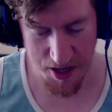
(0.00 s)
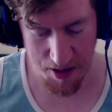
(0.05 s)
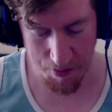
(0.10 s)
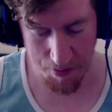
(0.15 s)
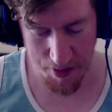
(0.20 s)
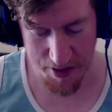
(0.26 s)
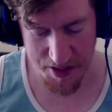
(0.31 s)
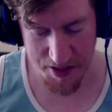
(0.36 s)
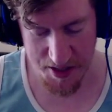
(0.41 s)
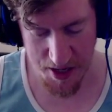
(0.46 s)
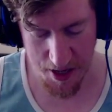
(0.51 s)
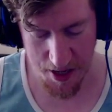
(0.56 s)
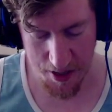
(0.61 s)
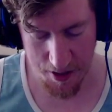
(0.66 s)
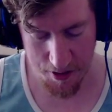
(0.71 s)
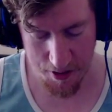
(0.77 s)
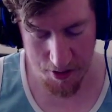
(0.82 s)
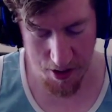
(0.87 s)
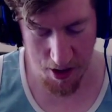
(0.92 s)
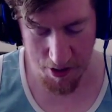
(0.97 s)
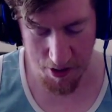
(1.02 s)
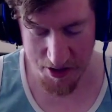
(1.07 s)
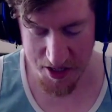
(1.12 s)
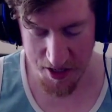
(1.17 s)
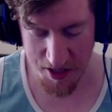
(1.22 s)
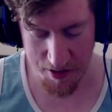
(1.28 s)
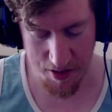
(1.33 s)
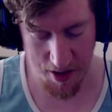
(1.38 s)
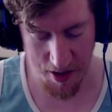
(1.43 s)
I want to say. No, it was
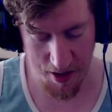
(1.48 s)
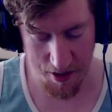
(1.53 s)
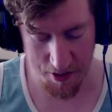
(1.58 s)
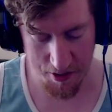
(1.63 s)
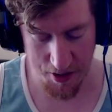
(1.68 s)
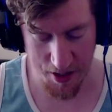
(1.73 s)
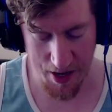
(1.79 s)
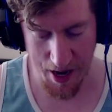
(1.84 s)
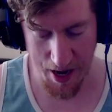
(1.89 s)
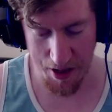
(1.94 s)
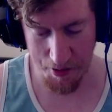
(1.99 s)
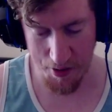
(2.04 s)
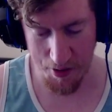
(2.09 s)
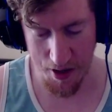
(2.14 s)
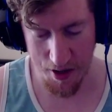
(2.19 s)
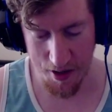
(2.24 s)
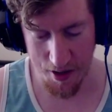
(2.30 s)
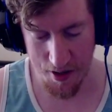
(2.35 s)
in uh, the gallery.